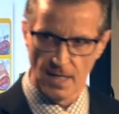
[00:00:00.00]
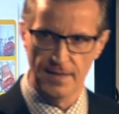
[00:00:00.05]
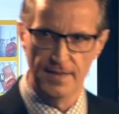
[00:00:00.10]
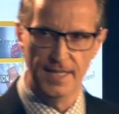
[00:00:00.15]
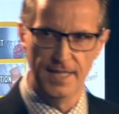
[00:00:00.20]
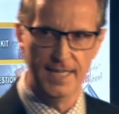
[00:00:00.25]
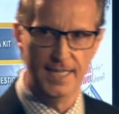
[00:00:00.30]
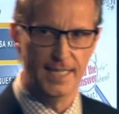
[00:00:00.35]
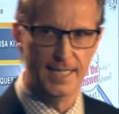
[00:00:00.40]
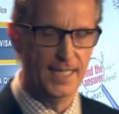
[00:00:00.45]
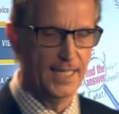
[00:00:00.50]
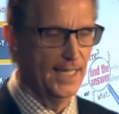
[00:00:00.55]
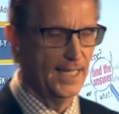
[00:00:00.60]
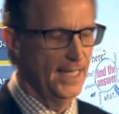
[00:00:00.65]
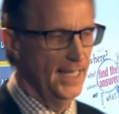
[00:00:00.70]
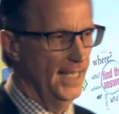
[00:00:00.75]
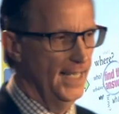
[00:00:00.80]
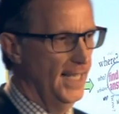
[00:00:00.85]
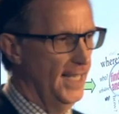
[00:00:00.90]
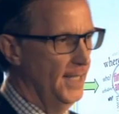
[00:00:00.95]
the
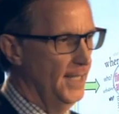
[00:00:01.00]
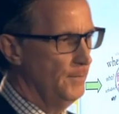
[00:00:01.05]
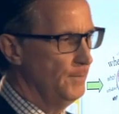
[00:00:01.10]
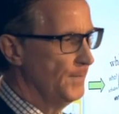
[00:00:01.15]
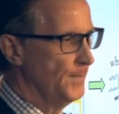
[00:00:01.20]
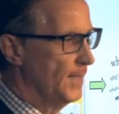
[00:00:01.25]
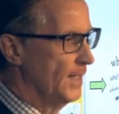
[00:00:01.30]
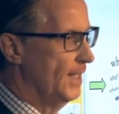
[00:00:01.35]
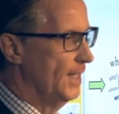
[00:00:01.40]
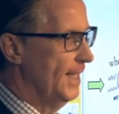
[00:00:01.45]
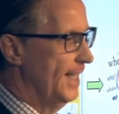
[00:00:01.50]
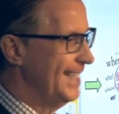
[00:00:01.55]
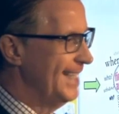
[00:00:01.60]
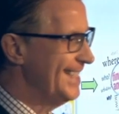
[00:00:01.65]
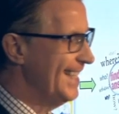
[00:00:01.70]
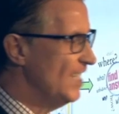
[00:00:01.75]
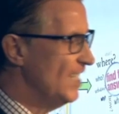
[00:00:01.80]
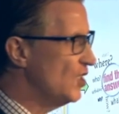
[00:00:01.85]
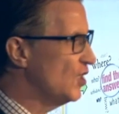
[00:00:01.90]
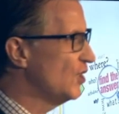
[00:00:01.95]

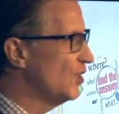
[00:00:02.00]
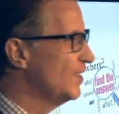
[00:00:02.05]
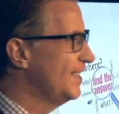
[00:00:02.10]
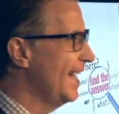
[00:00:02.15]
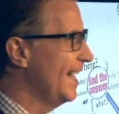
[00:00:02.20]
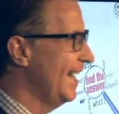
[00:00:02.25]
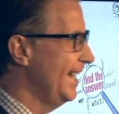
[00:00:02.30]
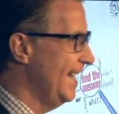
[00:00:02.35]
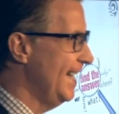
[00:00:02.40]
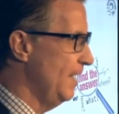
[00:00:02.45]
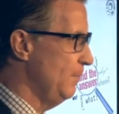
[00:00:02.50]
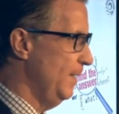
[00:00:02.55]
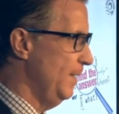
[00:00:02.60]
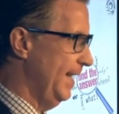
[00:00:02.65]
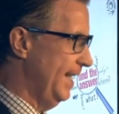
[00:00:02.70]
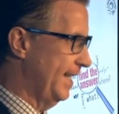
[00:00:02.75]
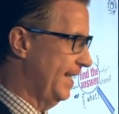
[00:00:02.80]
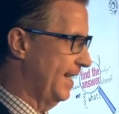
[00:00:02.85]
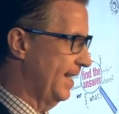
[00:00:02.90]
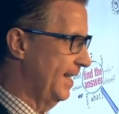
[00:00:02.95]
essential
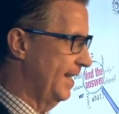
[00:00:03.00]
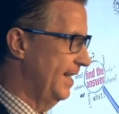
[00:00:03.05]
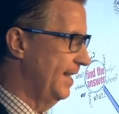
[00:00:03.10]
dynamic